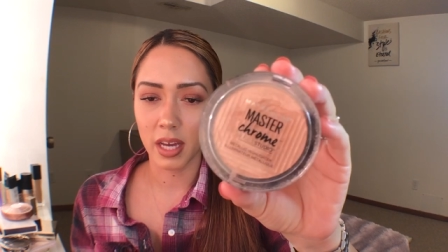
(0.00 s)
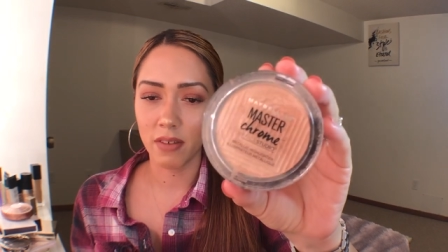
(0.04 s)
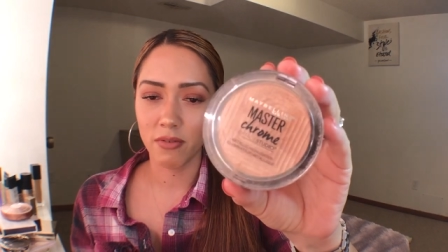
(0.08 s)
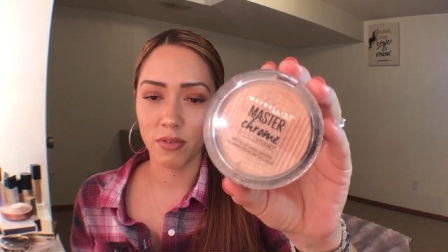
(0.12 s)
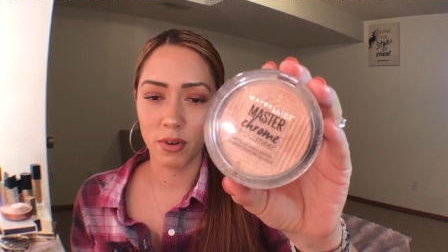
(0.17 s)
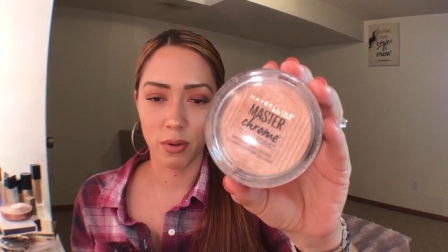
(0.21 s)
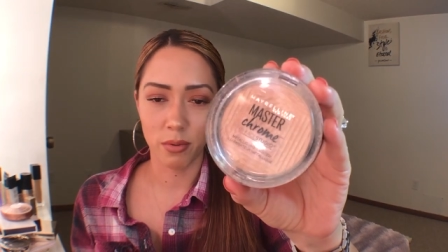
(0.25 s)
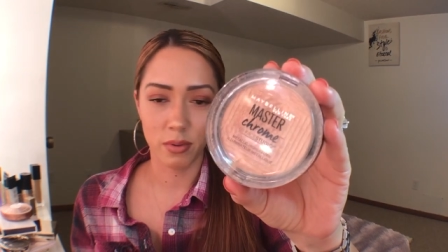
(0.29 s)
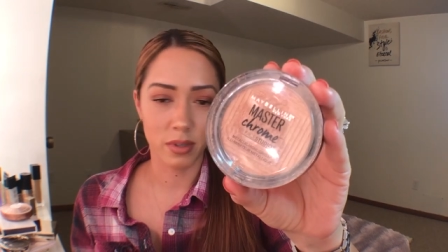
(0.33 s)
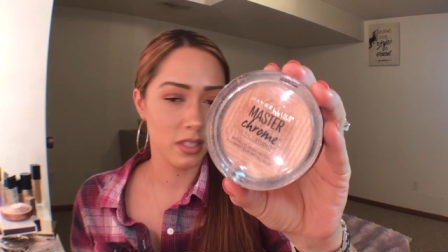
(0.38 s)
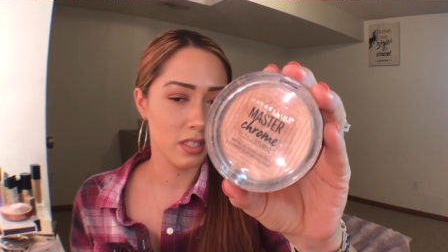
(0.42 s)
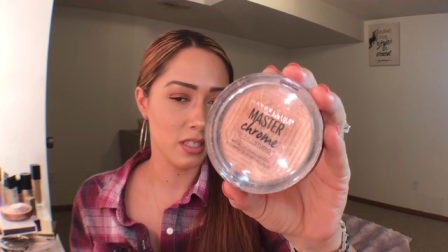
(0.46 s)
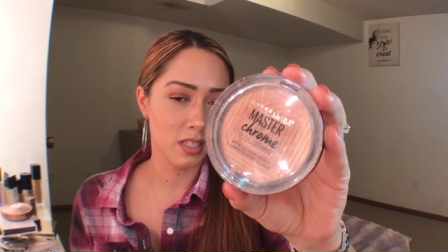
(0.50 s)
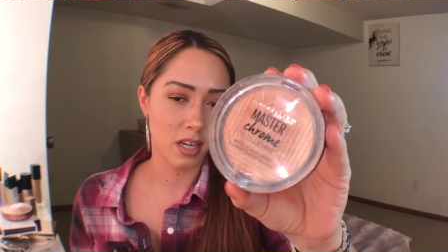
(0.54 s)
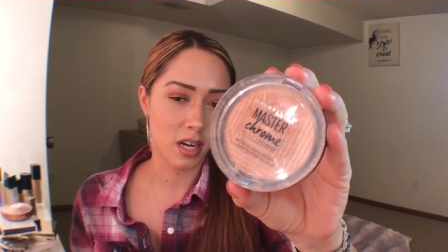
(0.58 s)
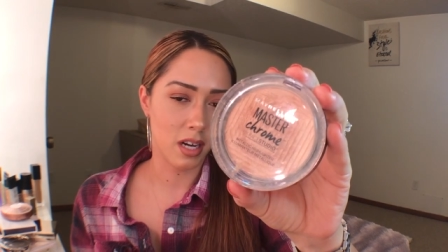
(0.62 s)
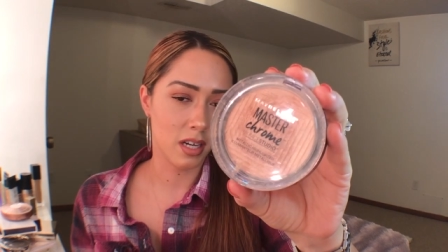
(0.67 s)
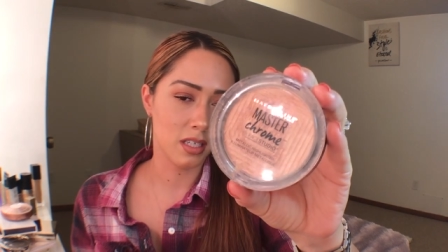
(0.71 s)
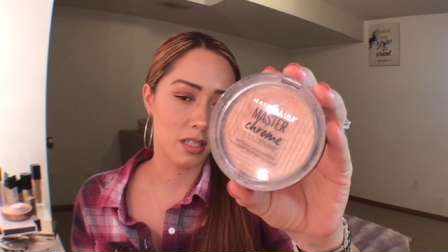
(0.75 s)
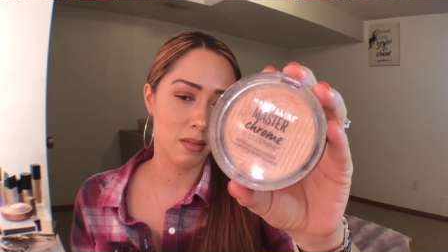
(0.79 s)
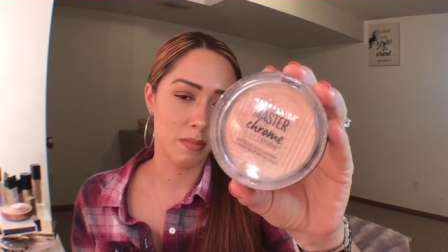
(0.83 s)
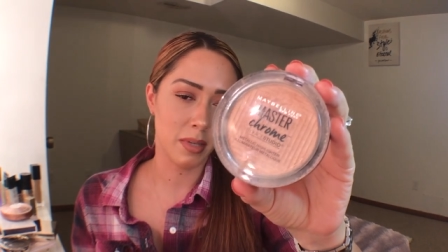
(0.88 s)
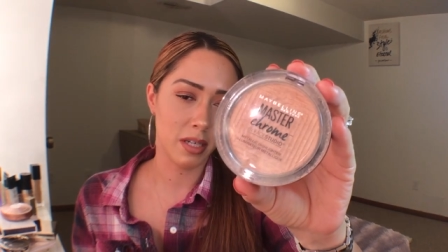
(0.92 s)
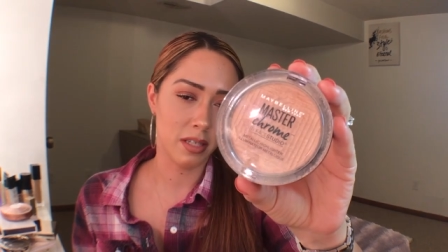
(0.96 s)
Everyone's
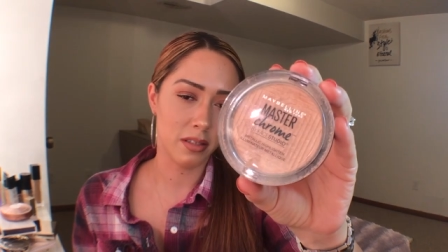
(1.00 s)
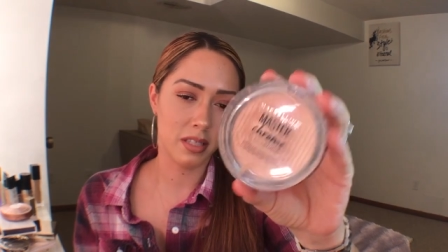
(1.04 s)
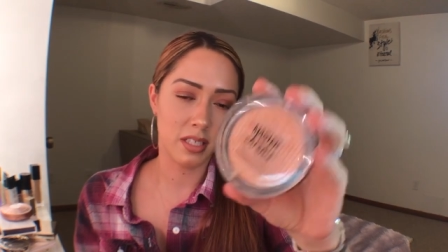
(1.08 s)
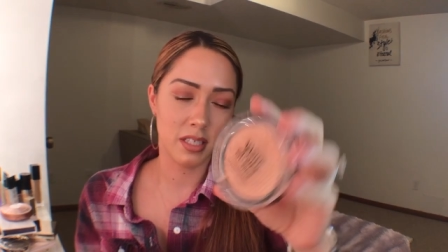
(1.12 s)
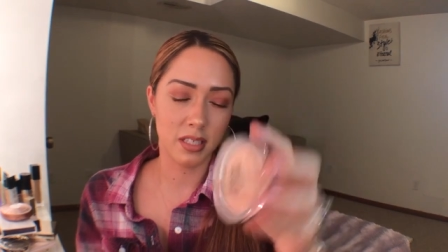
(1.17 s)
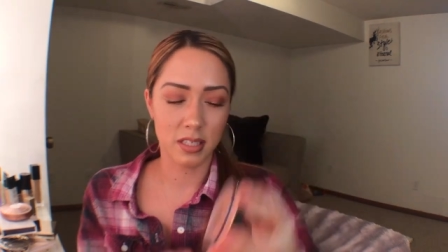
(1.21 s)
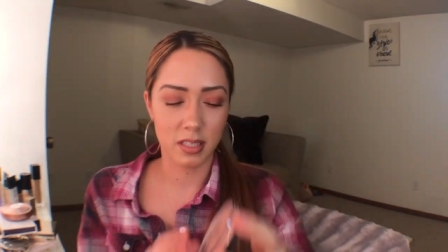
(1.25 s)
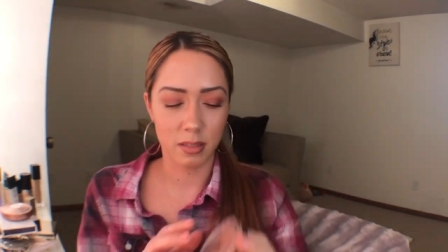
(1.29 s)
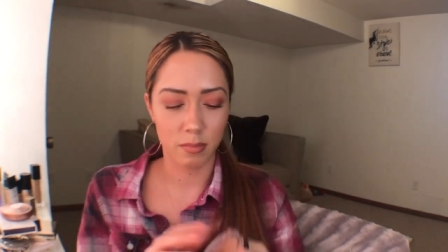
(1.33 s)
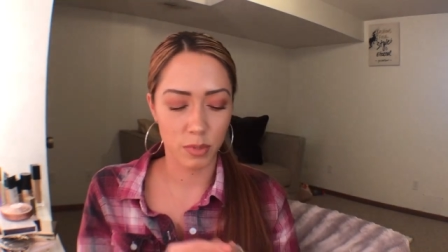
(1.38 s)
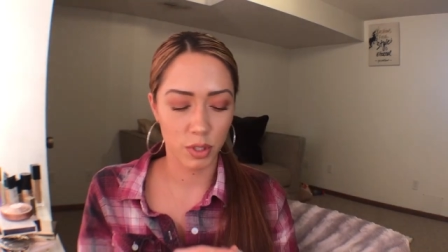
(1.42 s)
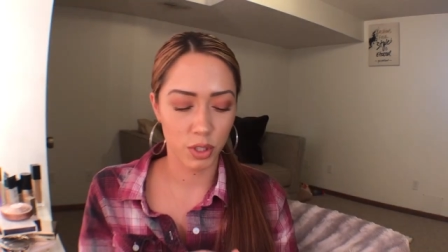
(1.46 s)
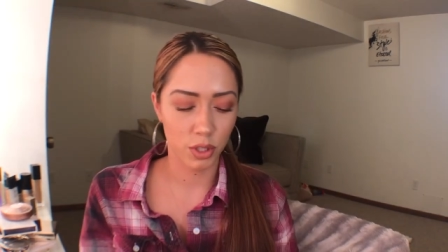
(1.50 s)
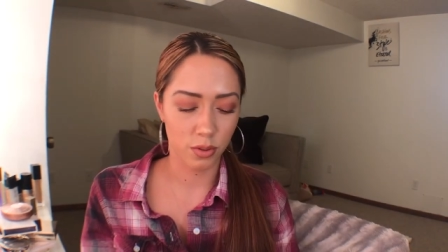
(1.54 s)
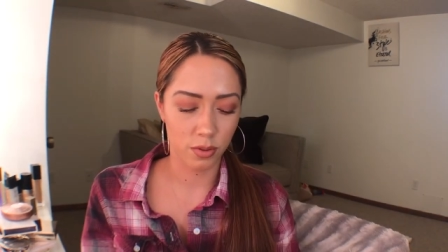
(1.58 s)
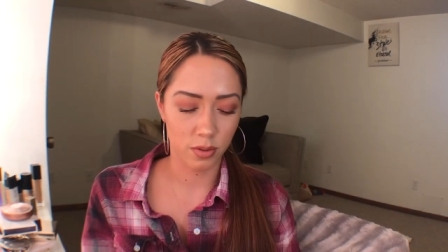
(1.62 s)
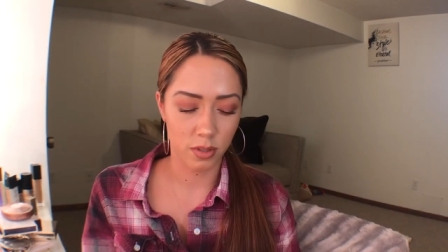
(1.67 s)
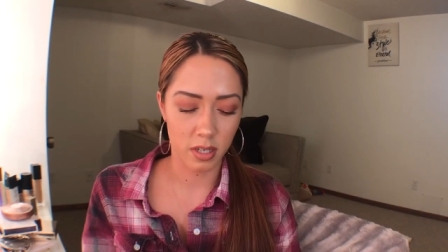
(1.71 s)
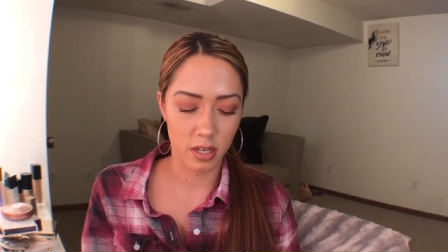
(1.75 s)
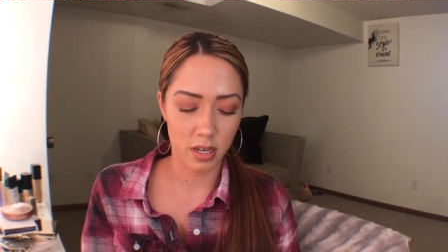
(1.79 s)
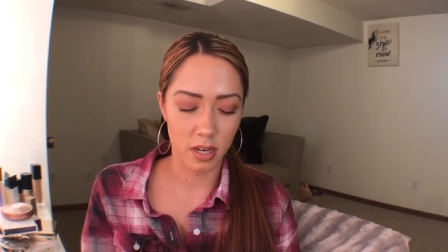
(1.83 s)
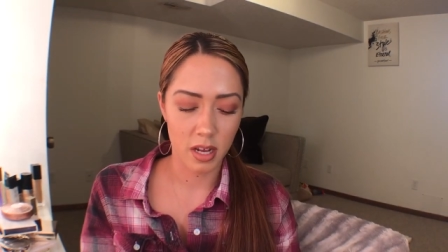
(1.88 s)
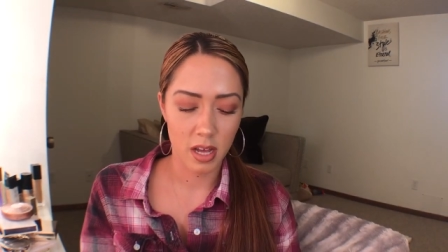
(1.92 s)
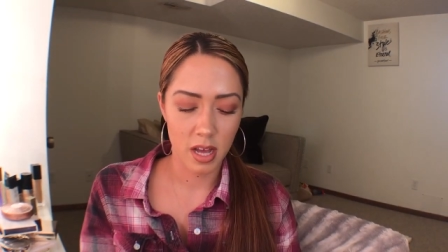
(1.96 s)
talked about this, I'm
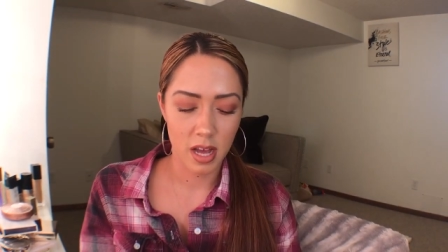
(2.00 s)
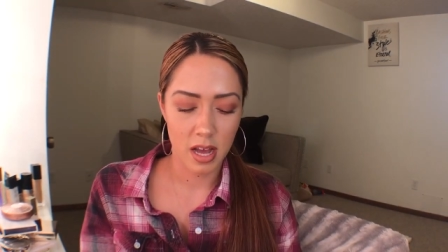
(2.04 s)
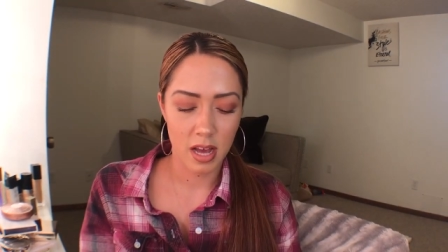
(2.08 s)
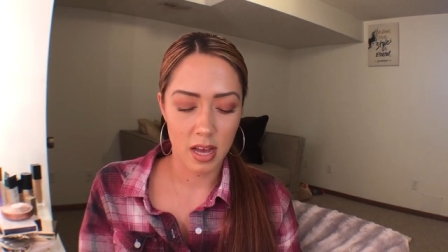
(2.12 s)
sure.